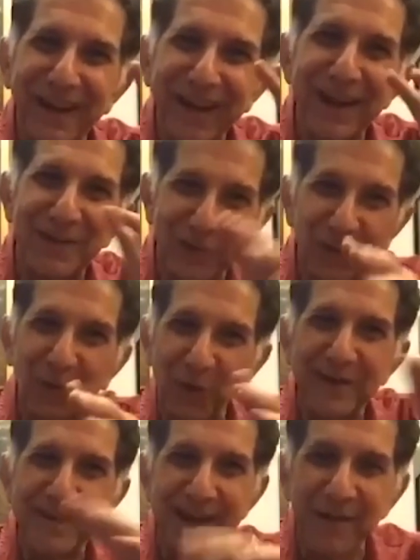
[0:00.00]
it to
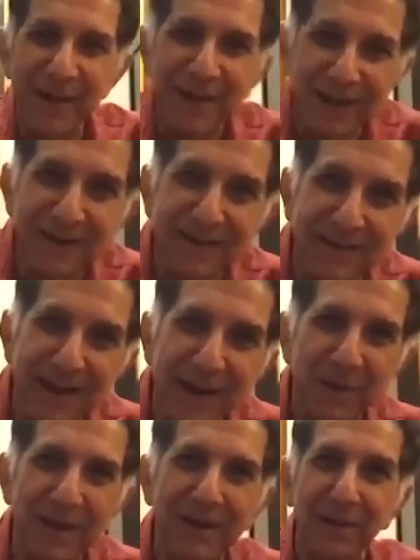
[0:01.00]
those 17
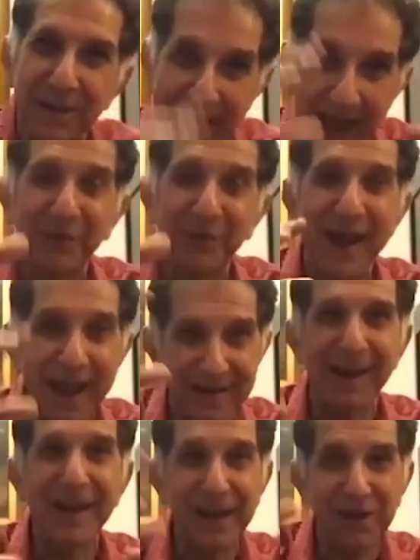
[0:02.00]
syllables. So that's when I
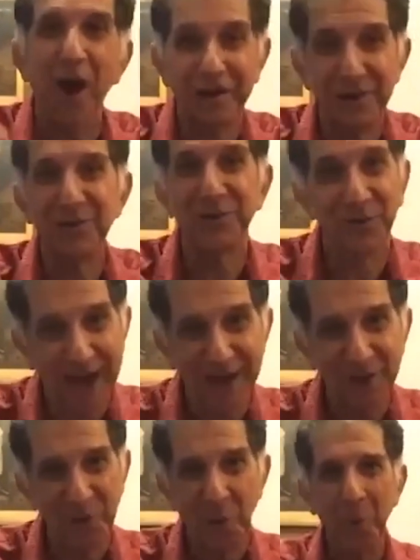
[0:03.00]
really got into haiku.